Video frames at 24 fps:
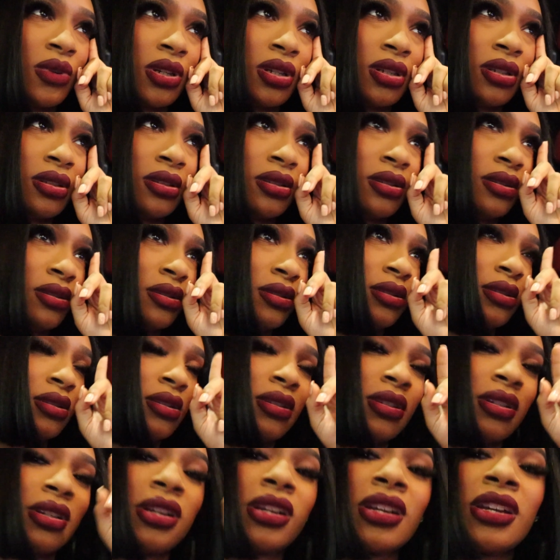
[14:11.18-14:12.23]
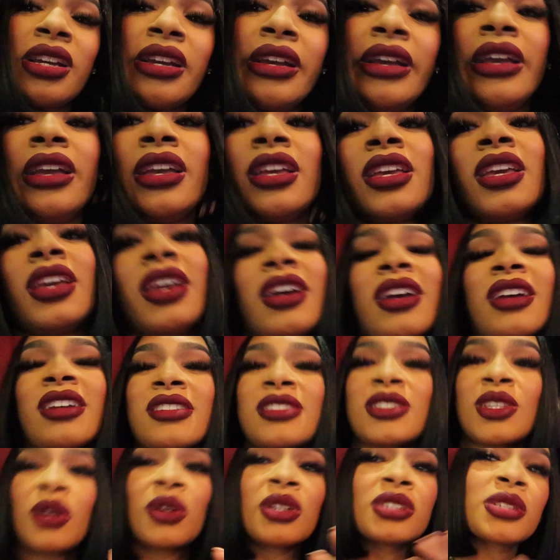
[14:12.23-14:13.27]
One. Yeah,
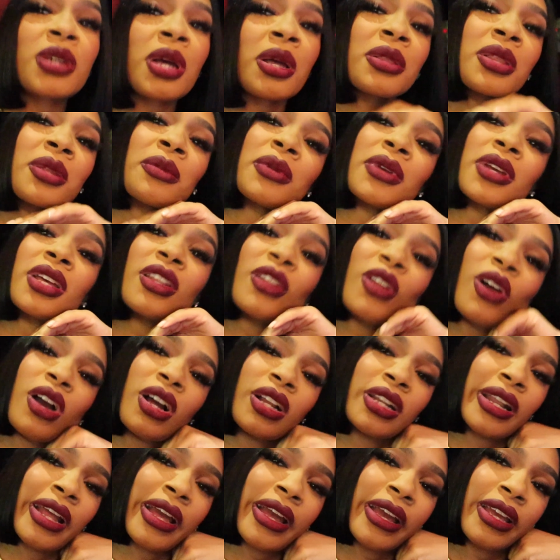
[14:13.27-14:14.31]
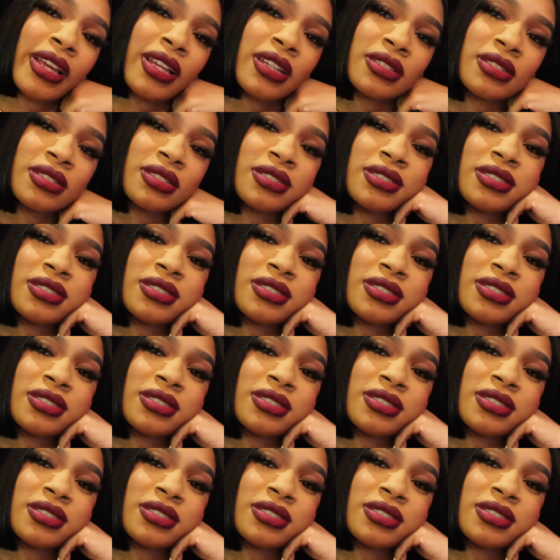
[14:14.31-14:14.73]
so it's about to be a long night.